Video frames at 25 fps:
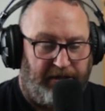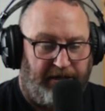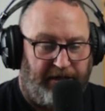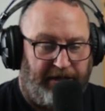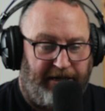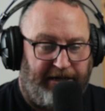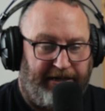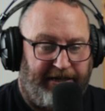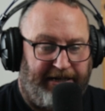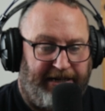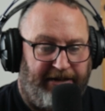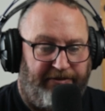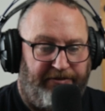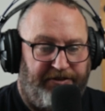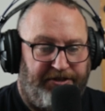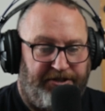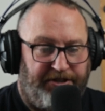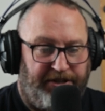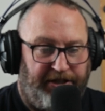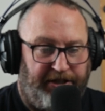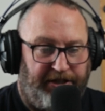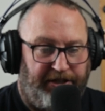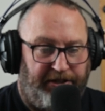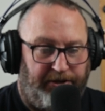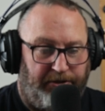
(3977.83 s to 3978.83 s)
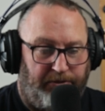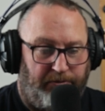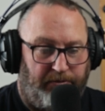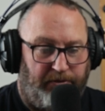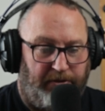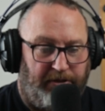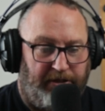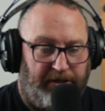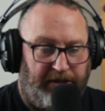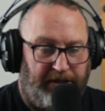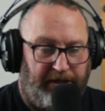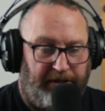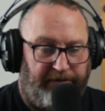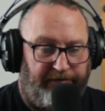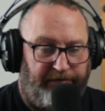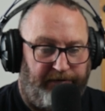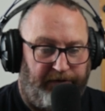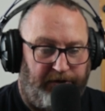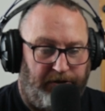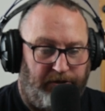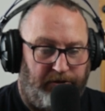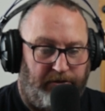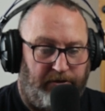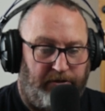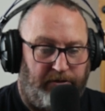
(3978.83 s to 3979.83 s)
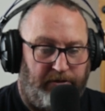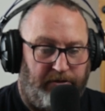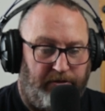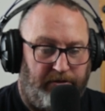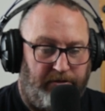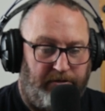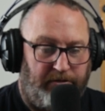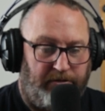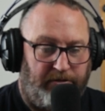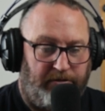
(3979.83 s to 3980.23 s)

I guarantee you, if you're